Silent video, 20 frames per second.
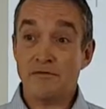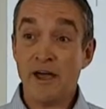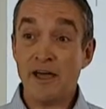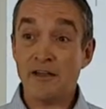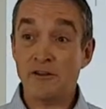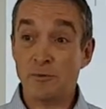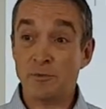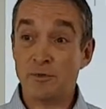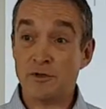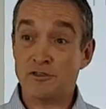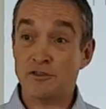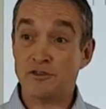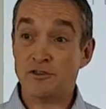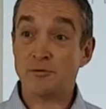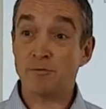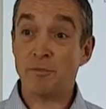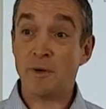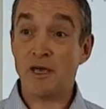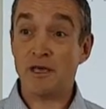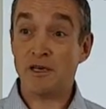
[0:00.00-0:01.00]
helpers
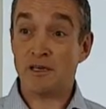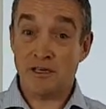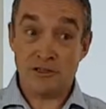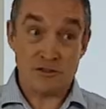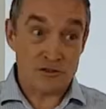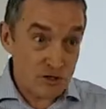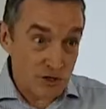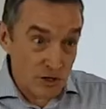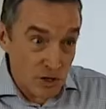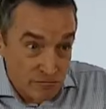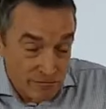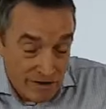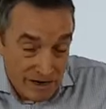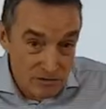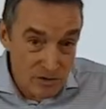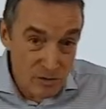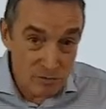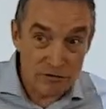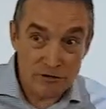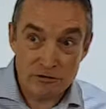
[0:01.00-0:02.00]
and spies to go
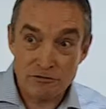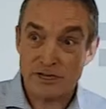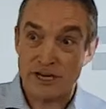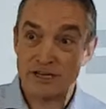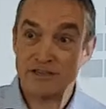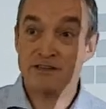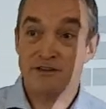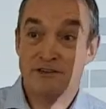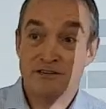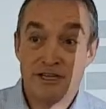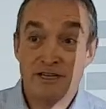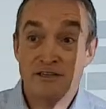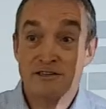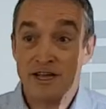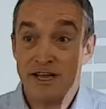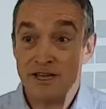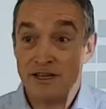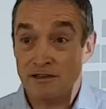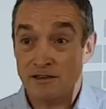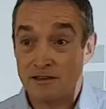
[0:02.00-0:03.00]
around the project in
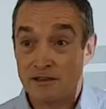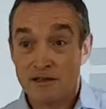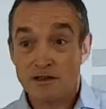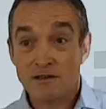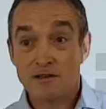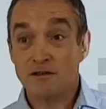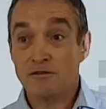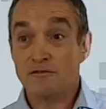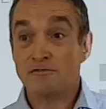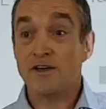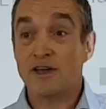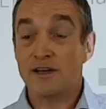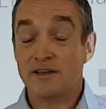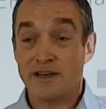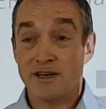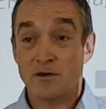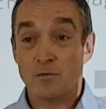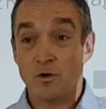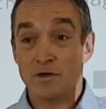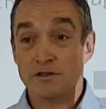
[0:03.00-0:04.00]
detail and
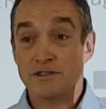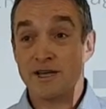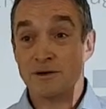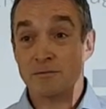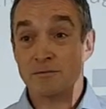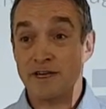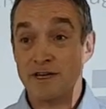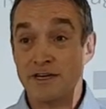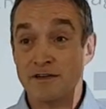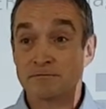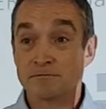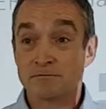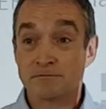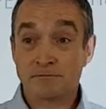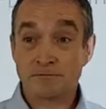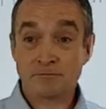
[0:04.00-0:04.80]
find out what's happening.